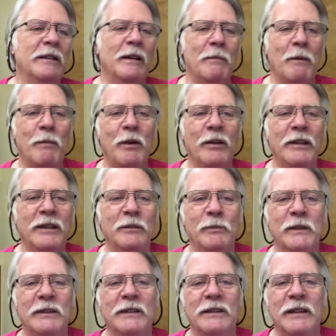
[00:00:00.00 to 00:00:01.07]
I'm a part of this
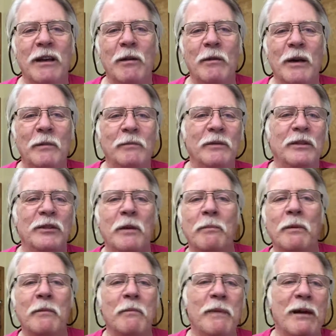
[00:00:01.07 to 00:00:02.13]
business now. I'm
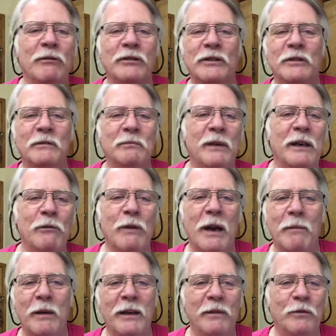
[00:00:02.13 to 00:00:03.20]
jumping, bouncing, bunny
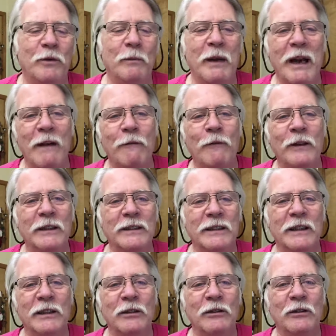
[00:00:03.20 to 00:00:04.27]
rabbiting from every
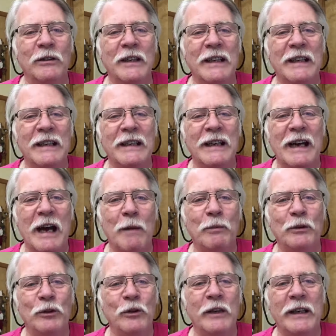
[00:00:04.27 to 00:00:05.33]
single
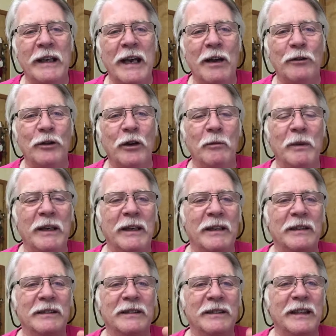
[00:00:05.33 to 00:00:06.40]
opportunity out there
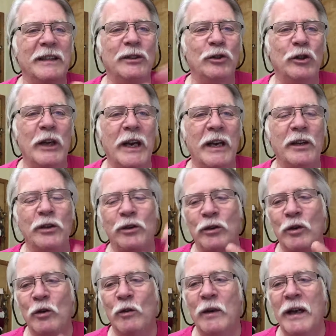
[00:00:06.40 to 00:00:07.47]
because things change.
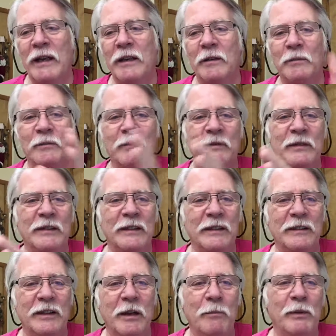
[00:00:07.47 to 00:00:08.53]
You don't like them.
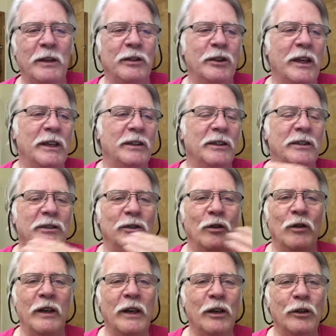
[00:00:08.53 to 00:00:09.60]
The company changes.
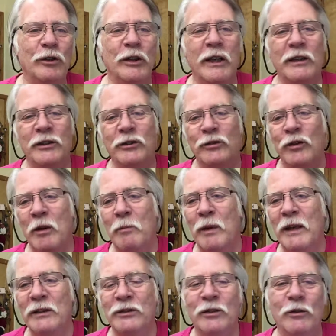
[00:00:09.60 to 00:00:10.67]
Your leader changes. Your
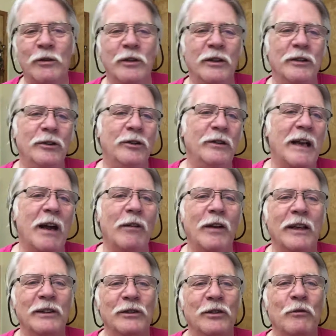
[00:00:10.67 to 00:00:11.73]
upline's no good. Your
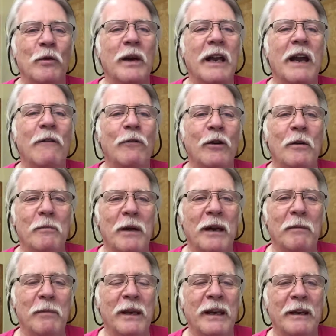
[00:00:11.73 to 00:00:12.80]
downline's whatever it
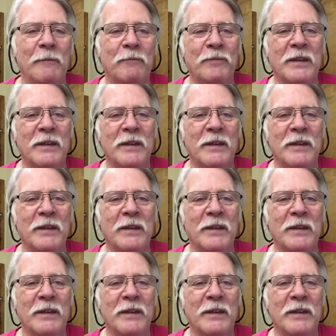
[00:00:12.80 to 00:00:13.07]
might be.